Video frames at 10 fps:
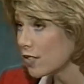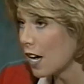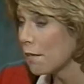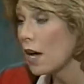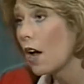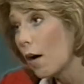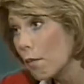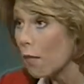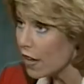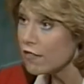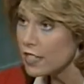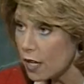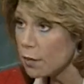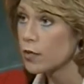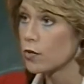this time by the
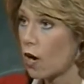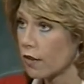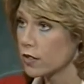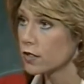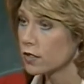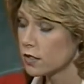VW driver.